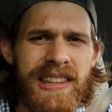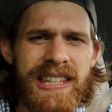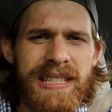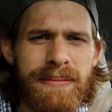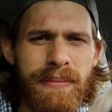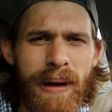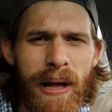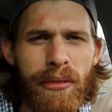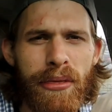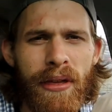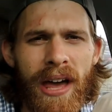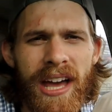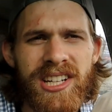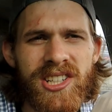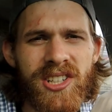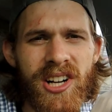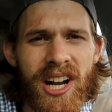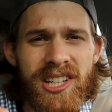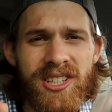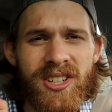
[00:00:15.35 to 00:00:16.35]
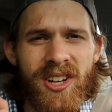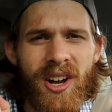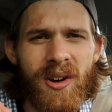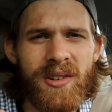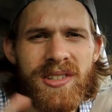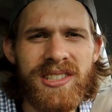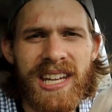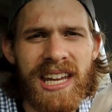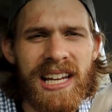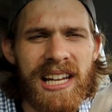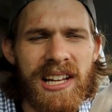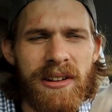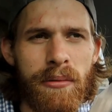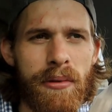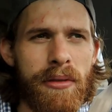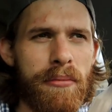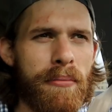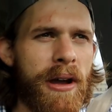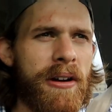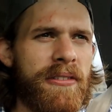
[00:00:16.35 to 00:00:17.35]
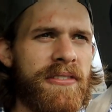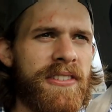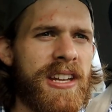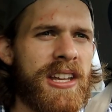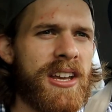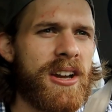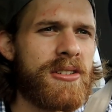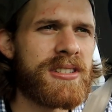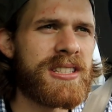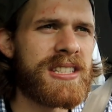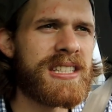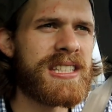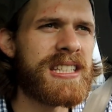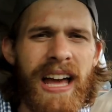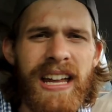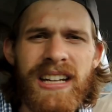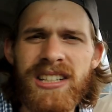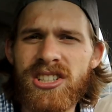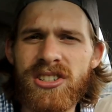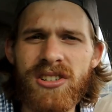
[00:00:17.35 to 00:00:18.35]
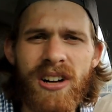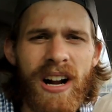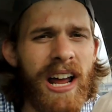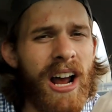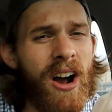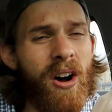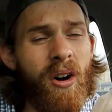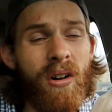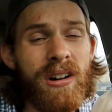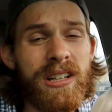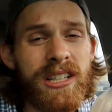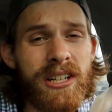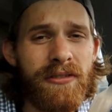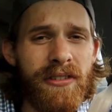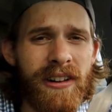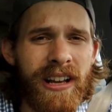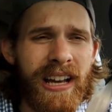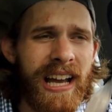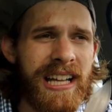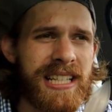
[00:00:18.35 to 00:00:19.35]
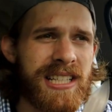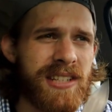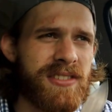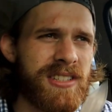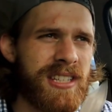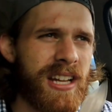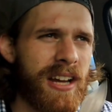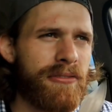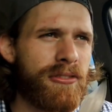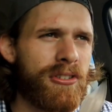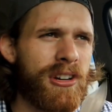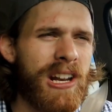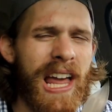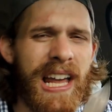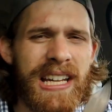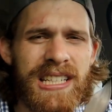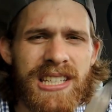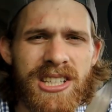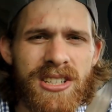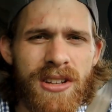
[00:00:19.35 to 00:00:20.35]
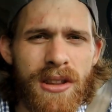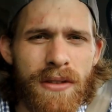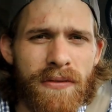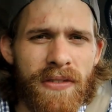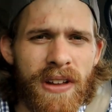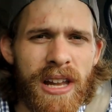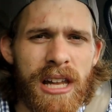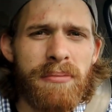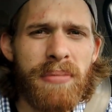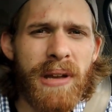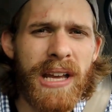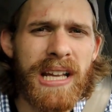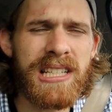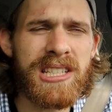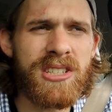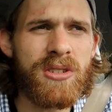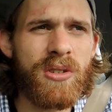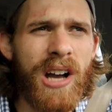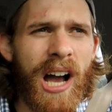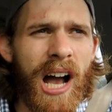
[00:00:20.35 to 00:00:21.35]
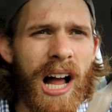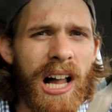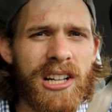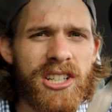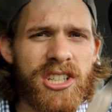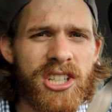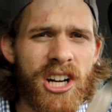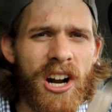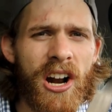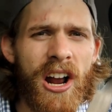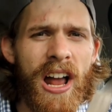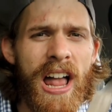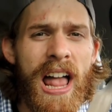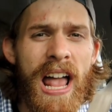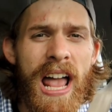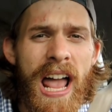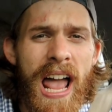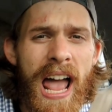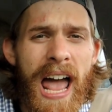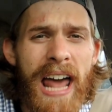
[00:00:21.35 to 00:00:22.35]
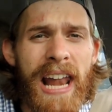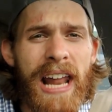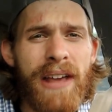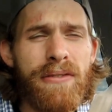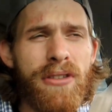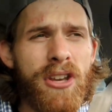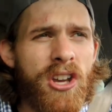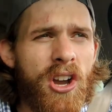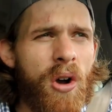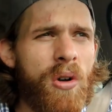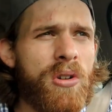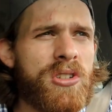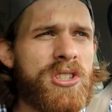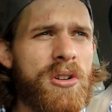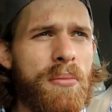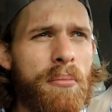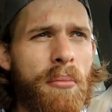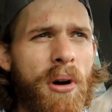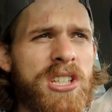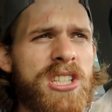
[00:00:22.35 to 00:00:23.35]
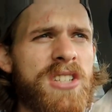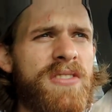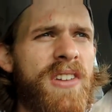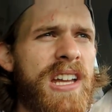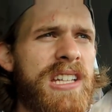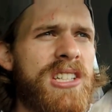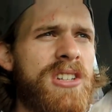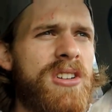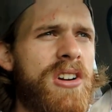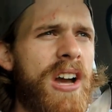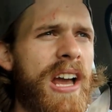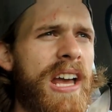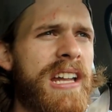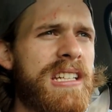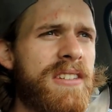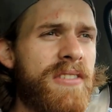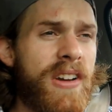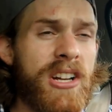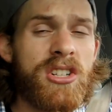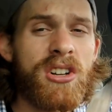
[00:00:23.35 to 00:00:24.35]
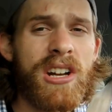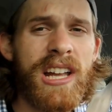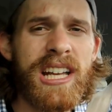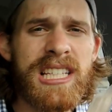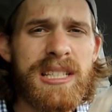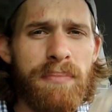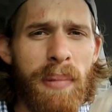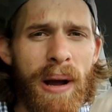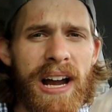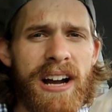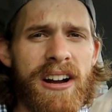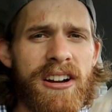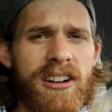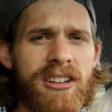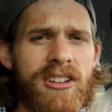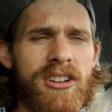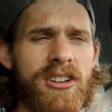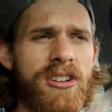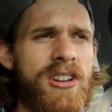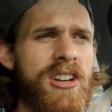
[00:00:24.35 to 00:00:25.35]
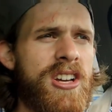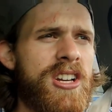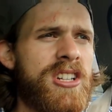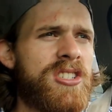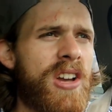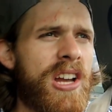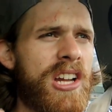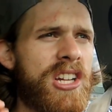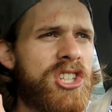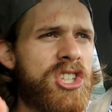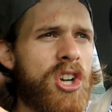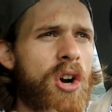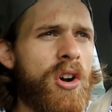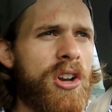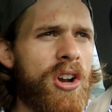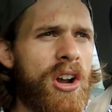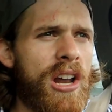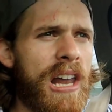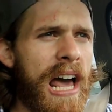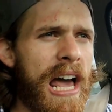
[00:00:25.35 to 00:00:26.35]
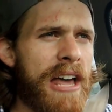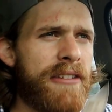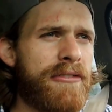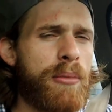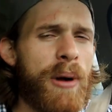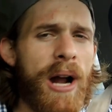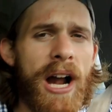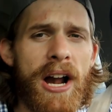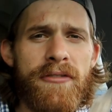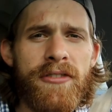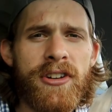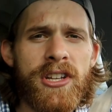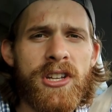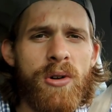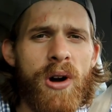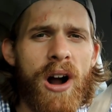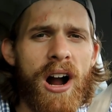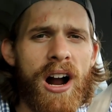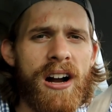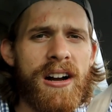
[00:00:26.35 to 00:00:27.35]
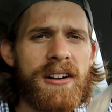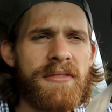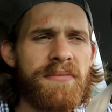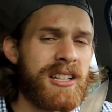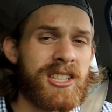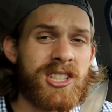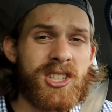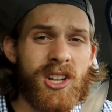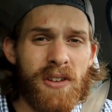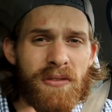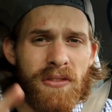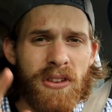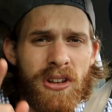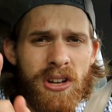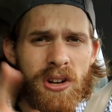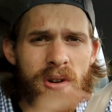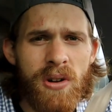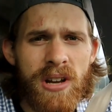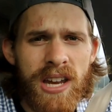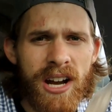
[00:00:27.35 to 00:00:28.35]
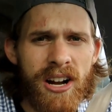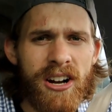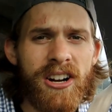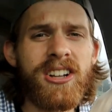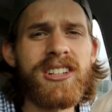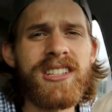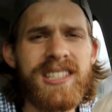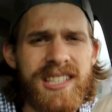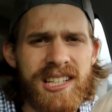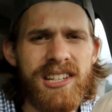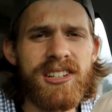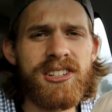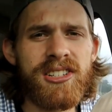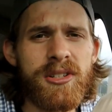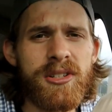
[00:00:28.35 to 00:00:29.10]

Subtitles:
This month I try to go daily with my videos and try all different kinds of stuff related to the Philippines, to culture, and I have the goal to motivate you and eventually inspire you to enjoy your life wherever you are. So if you're new here, consider